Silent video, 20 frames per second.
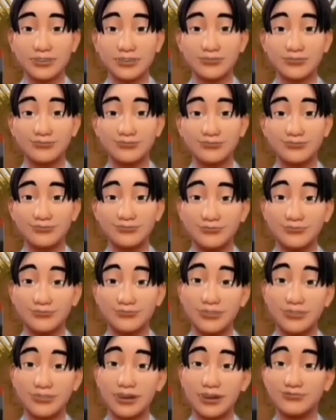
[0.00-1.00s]

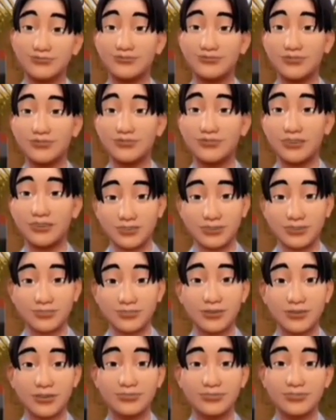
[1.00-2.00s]
for
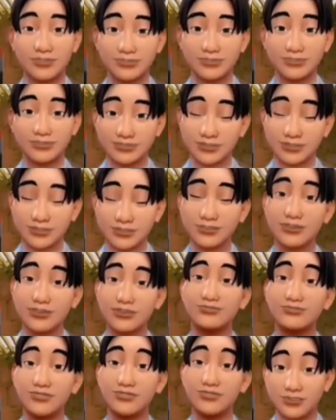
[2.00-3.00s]
applying the loan,
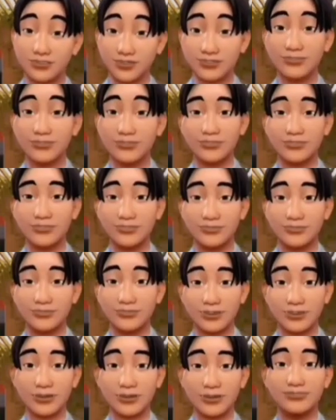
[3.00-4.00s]

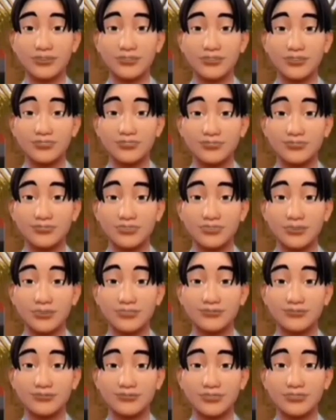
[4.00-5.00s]
they will
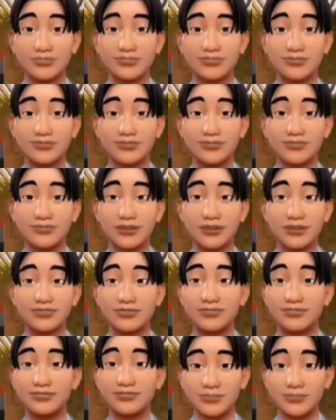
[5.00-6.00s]
send a form to you
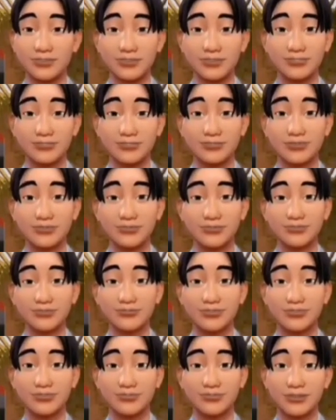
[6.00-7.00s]
where you have to
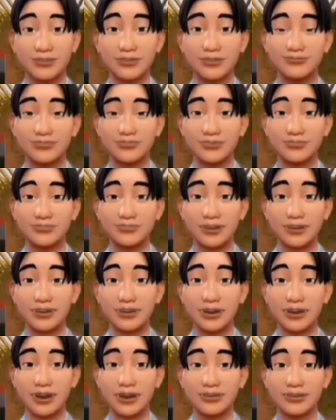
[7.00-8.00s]
fill up,
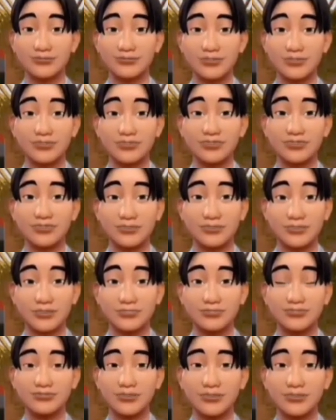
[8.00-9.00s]
attach
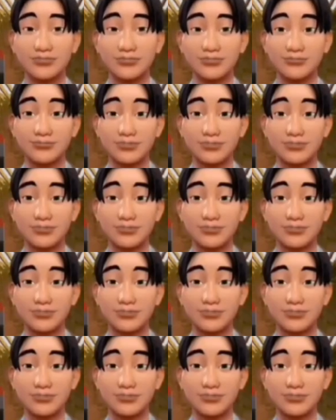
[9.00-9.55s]
your picture,